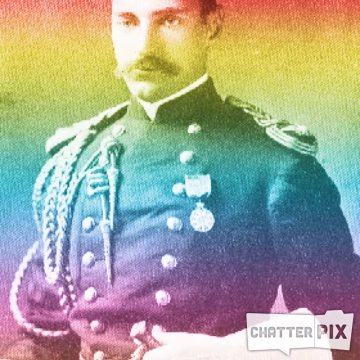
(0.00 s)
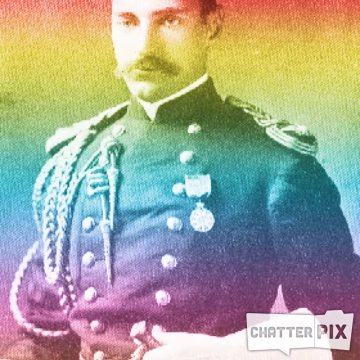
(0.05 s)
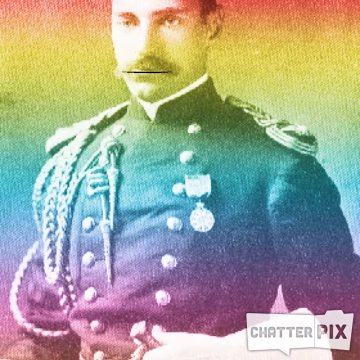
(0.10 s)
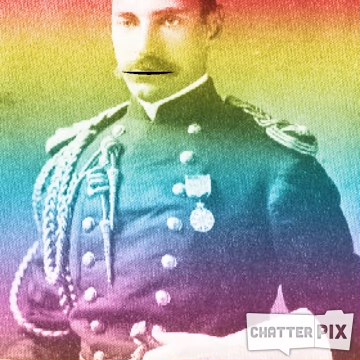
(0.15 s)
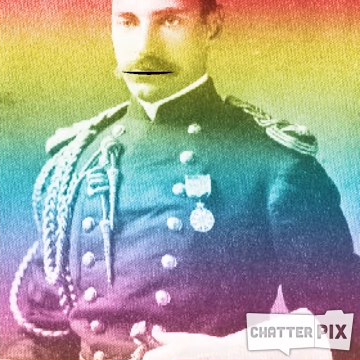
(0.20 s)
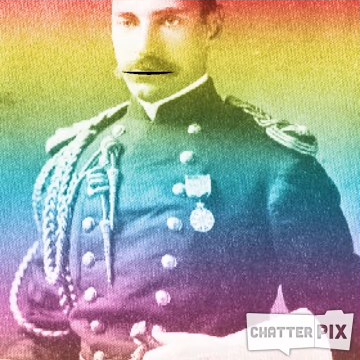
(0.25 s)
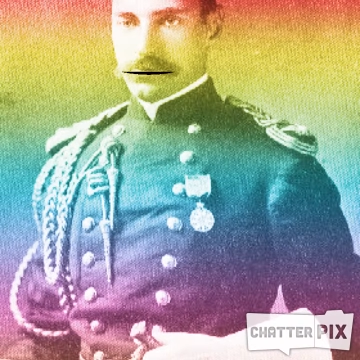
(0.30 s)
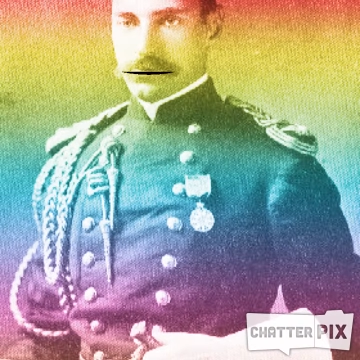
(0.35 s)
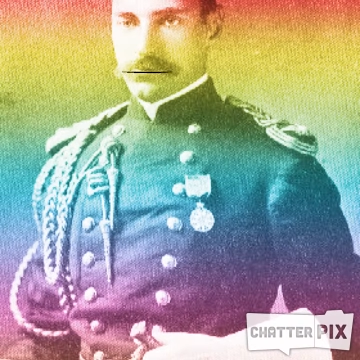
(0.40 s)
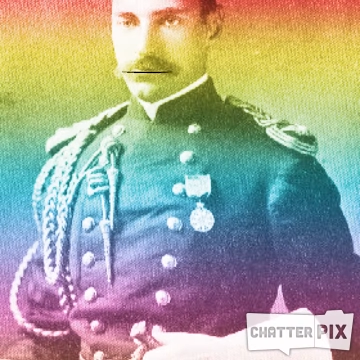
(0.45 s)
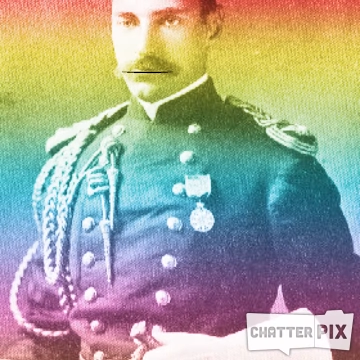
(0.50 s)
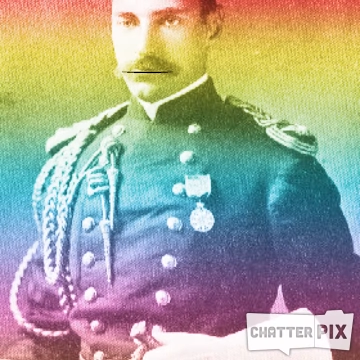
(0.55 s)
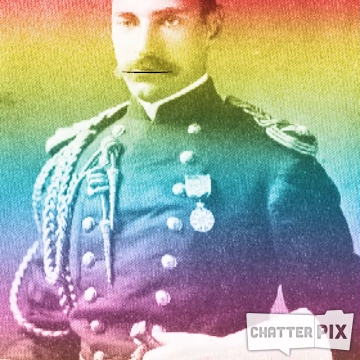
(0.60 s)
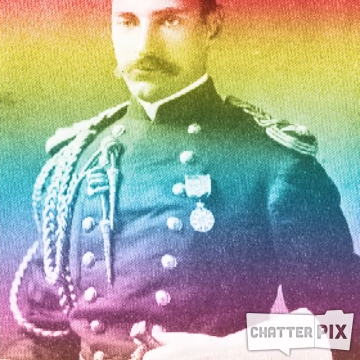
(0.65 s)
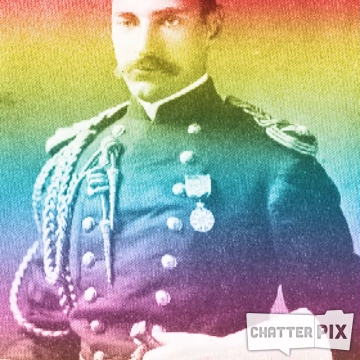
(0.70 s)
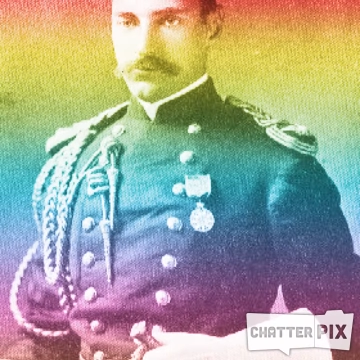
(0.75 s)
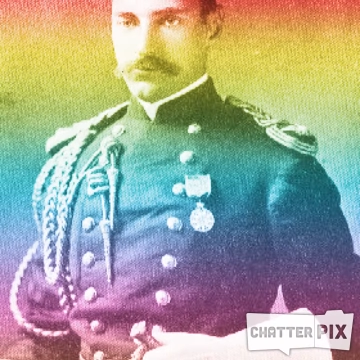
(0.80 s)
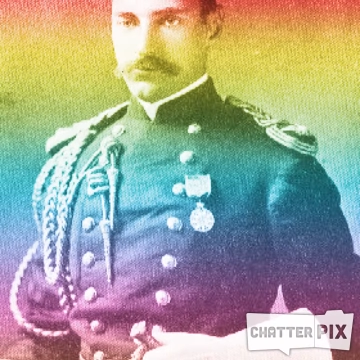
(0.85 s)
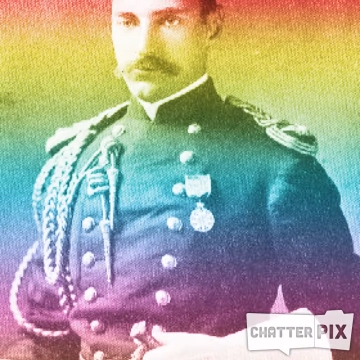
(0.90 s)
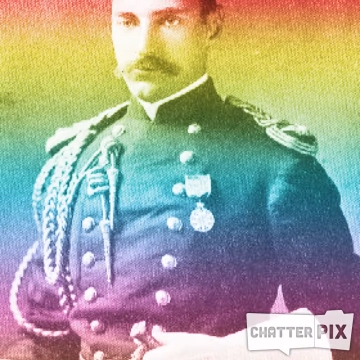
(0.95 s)
I was
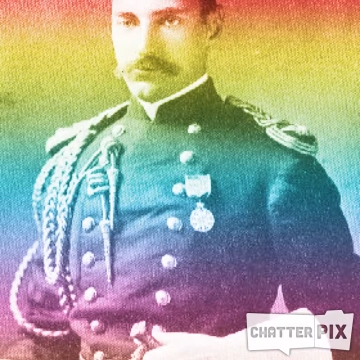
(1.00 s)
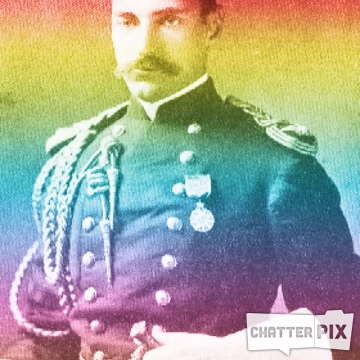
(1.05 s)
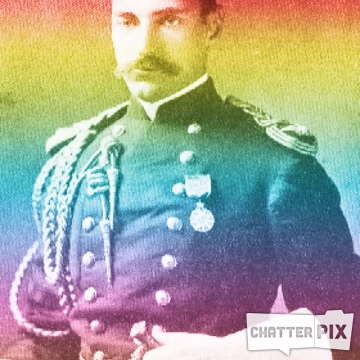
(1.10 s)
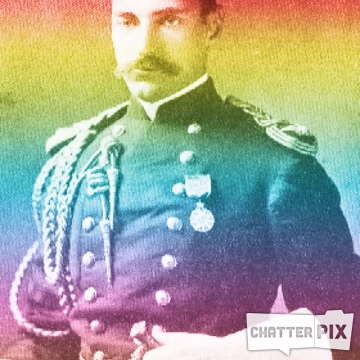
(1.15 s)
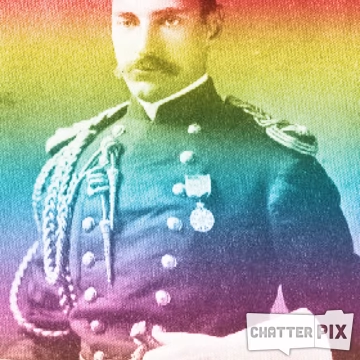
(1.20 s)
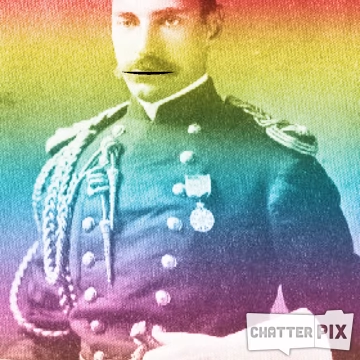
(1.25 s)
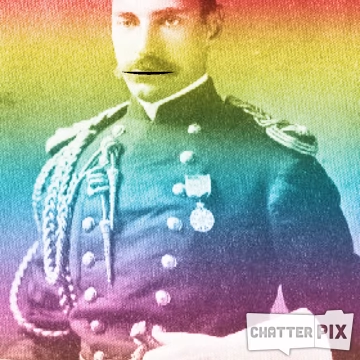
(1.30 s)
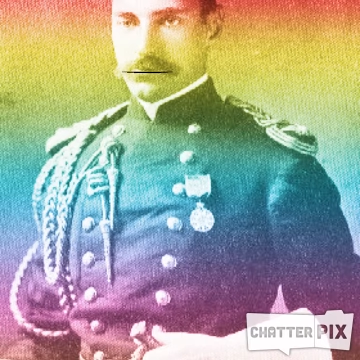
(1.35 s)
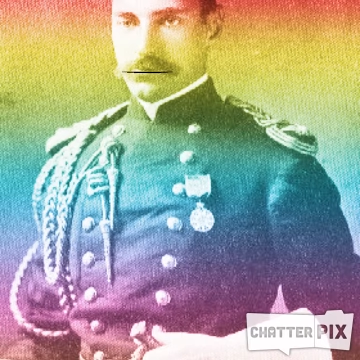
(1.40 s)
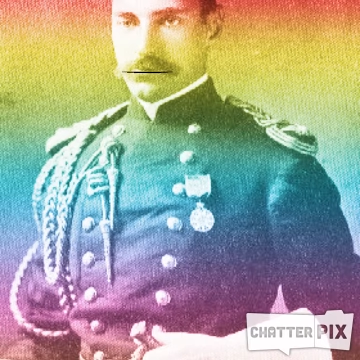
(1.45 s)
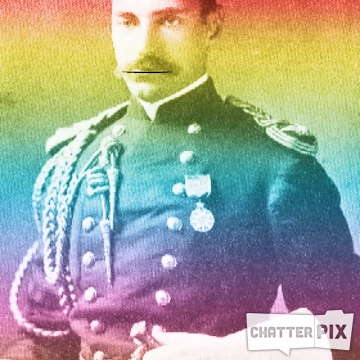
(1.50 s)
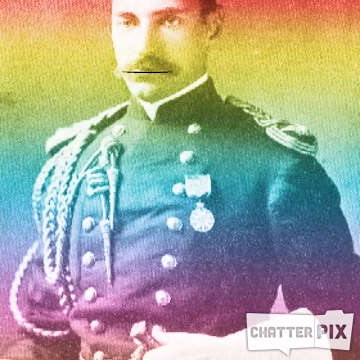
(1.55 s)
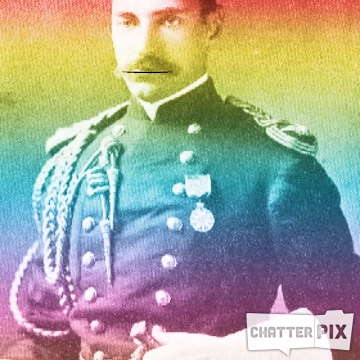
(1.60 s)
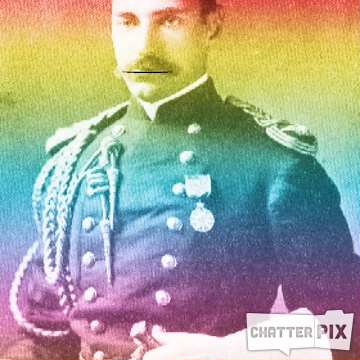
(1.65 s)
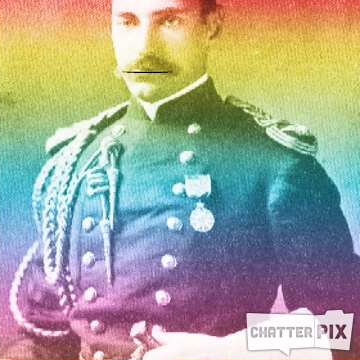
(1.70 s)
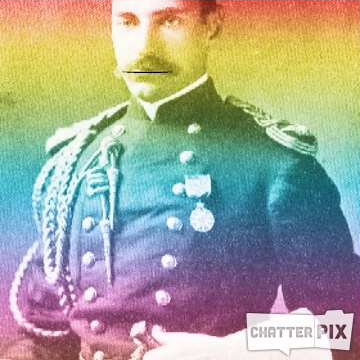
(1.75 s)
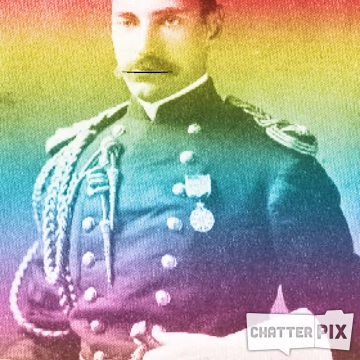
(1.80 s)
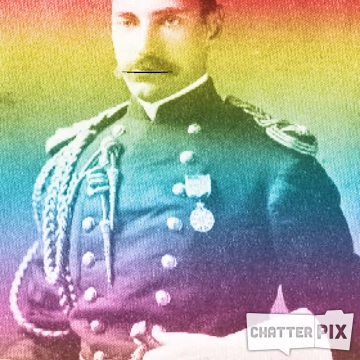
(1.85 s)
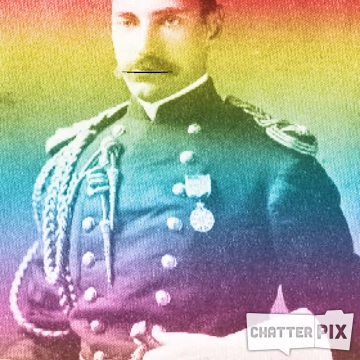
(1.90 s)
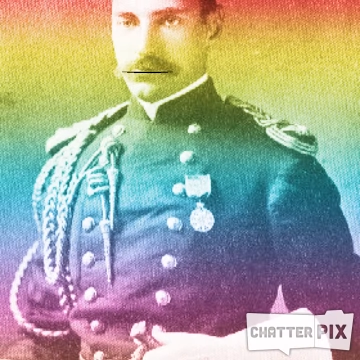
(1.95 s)

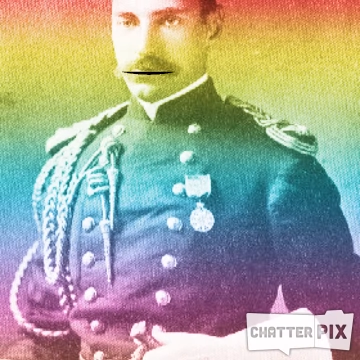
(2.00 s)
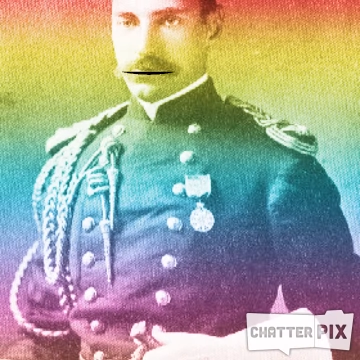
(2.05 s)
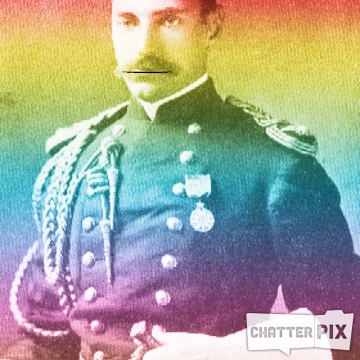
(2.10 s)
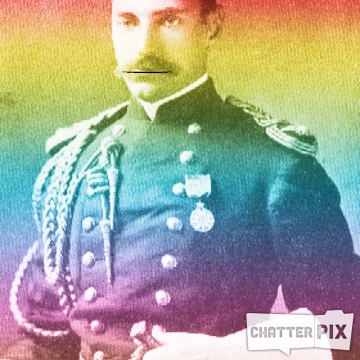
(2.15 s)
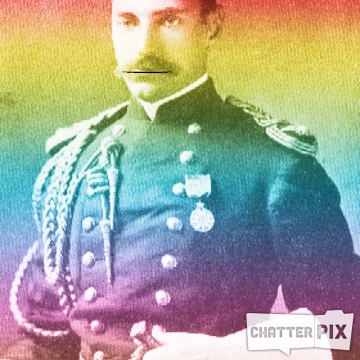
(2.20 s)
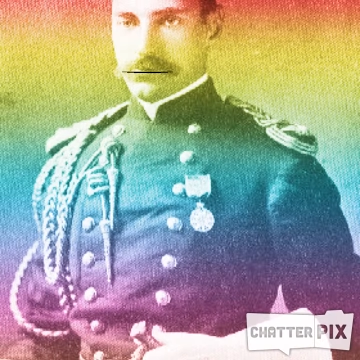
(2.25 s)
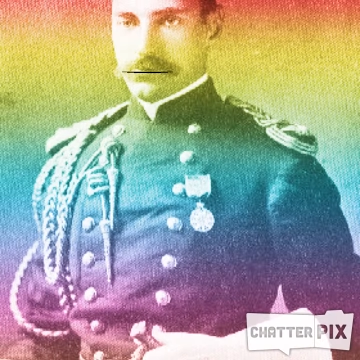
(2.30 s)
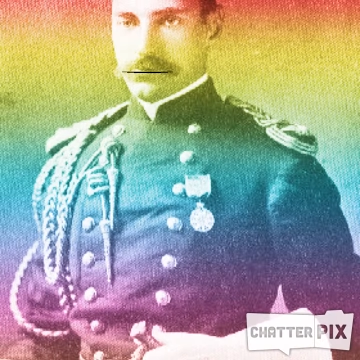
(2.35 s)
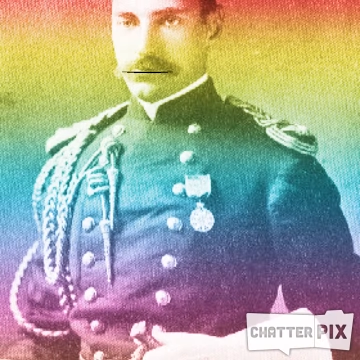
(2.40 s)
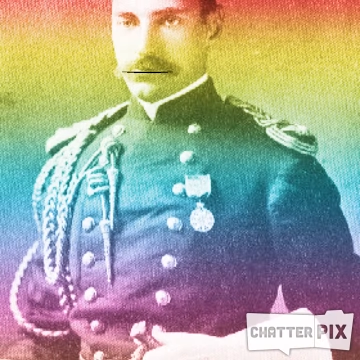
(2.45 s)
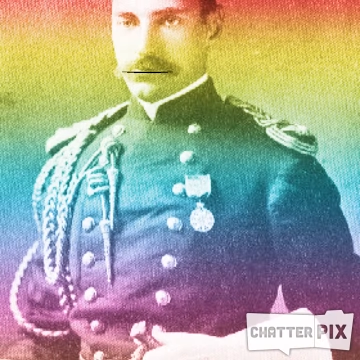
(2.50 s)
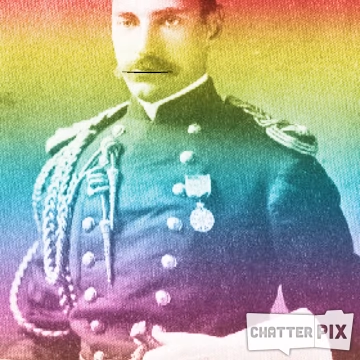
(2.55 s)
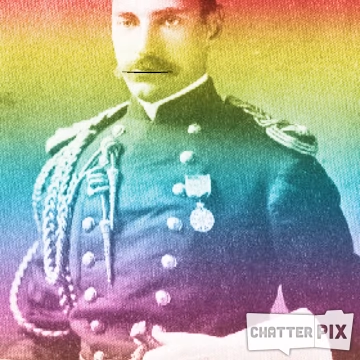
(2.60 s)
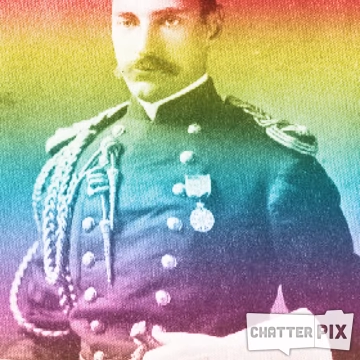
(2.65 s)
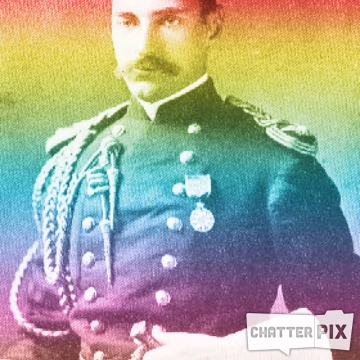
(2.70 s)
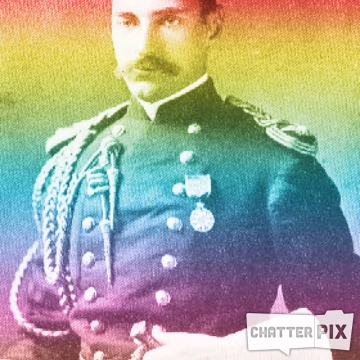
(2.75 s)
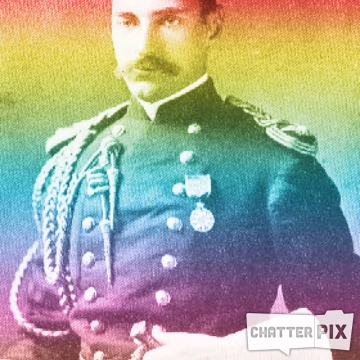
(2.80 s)
47 years old when the